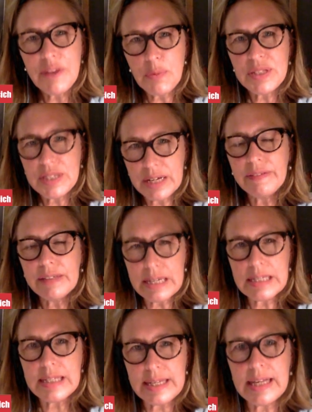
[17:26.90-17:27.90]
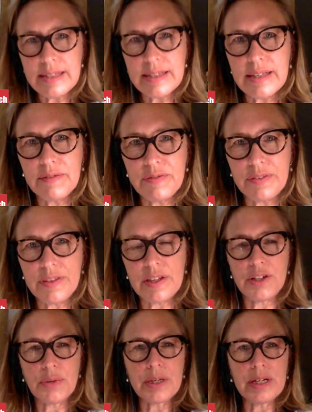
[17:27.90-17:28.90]
Yeah, there was definitely a sense of
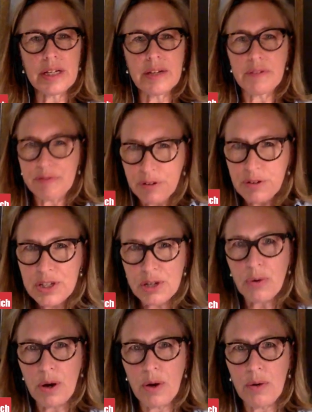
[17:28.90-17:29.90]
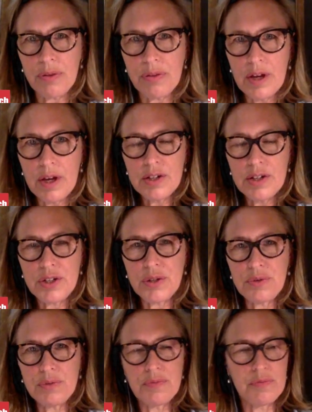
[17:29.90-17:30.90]
that you were going to give a first growth
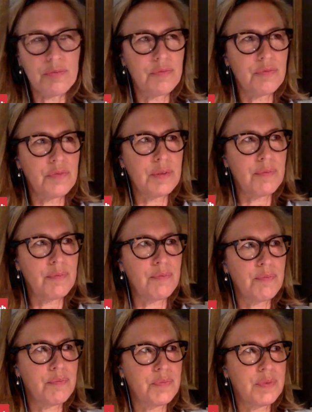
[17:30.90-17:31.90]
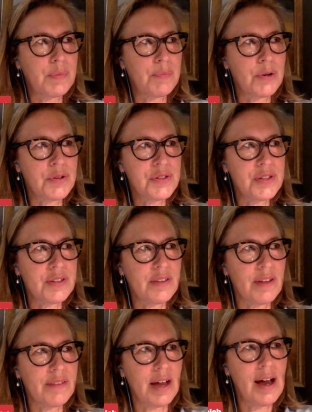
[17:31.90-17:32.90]
to the person,
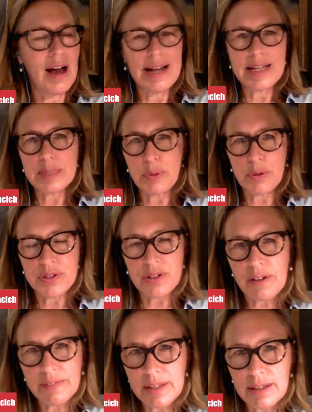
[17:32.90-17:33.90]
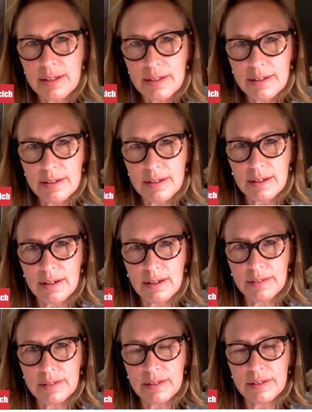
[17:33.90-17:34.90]
the highest person
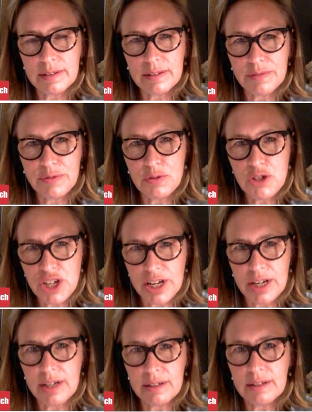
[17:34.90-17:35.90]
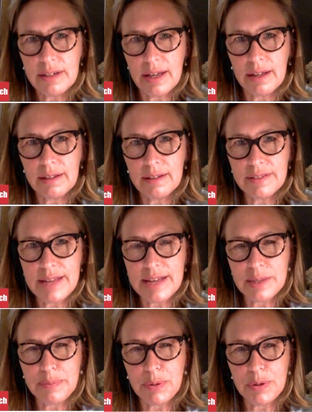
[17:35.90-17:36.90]
on the food chain. Yeah, that's
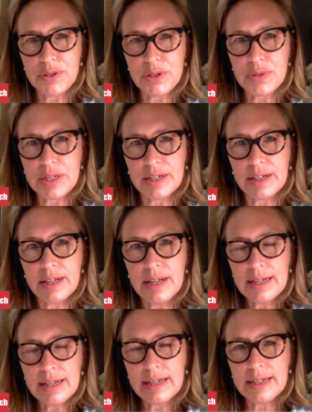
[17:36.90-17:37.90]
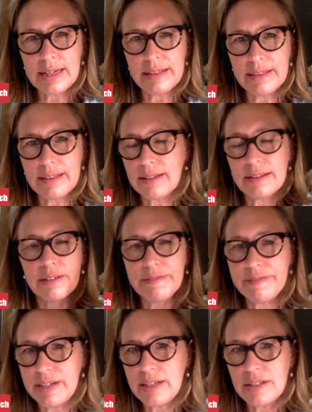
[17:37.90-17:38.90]
the person who's going to get the
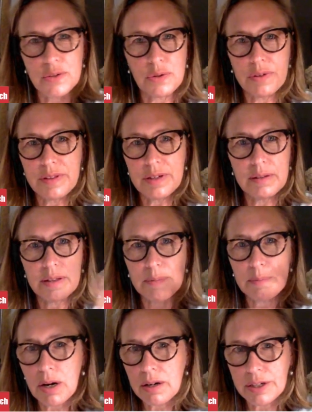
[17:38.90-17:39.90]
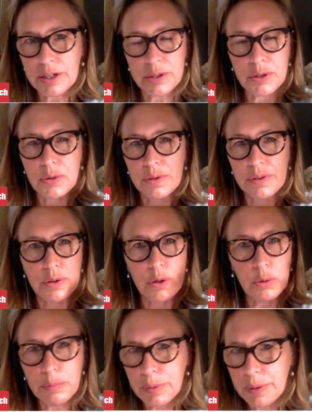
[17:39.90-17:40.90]
Lafitte or the Margaux or the
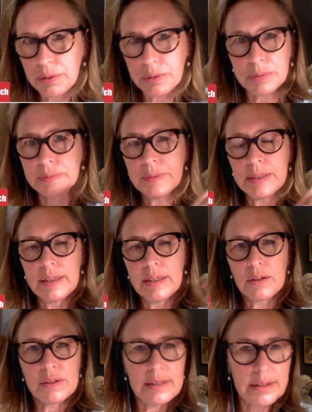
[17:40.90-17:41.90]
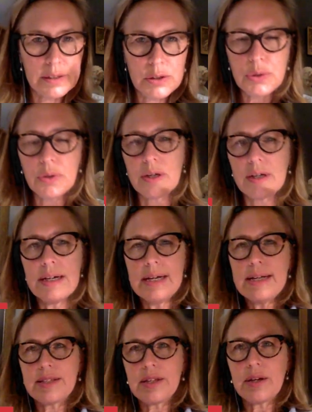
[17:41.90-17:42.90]
Haut-Brion or the Latour.
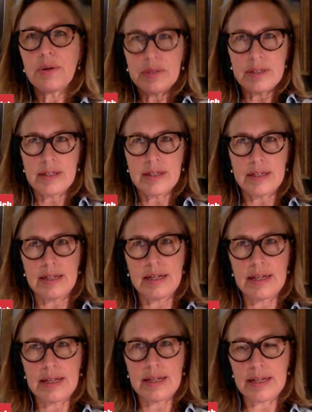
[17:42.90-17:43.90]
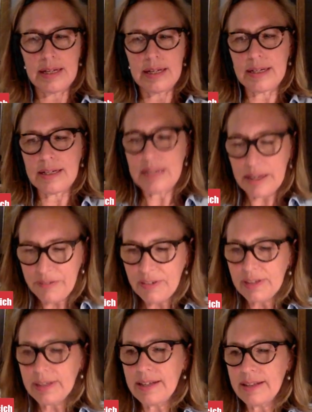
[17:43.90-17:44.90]
So
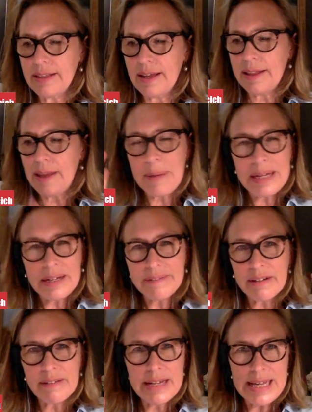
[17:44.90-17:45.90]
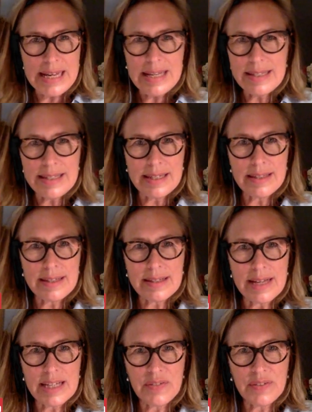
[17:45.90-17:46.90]
definitely, that made it very easy, this
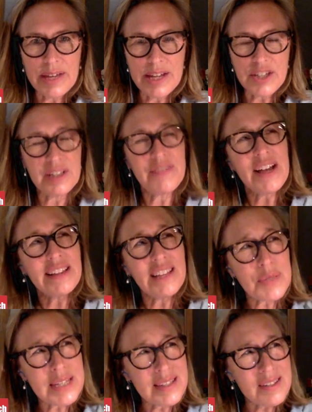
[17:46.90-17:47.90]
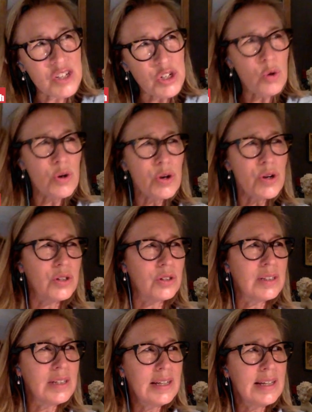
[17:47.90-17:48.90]
classification. And the fact that it's
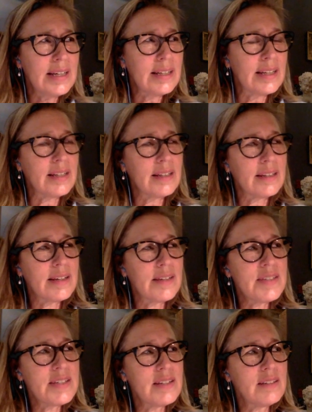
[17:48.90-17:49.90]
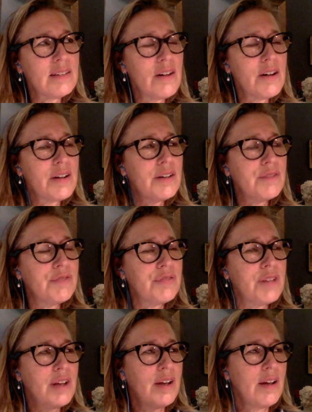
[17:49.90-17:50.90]
historical, it gives it a lot of
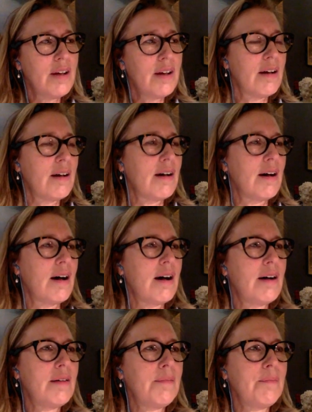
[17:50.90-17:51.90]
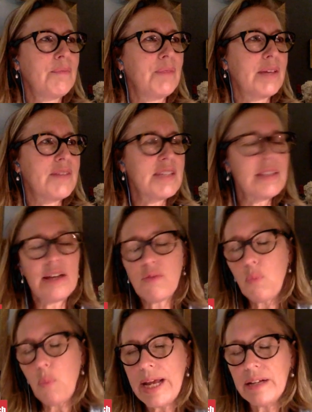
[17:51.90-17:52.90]

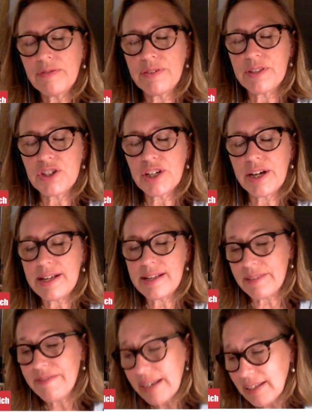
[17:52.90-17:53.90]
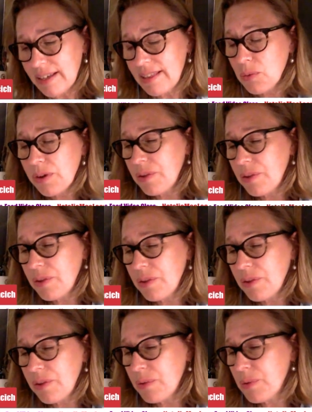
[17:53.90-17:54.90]
weight for the Chinese. In fact, I think one of the
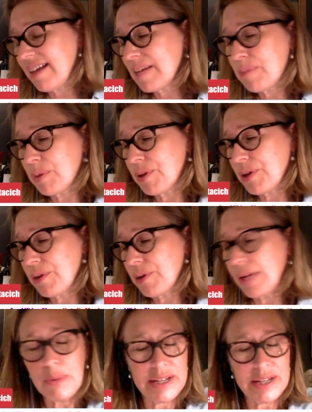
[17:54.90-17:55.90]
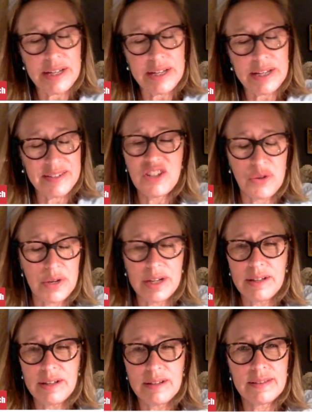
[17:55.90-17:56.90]
reasons they like Bordeaux anyway is the history.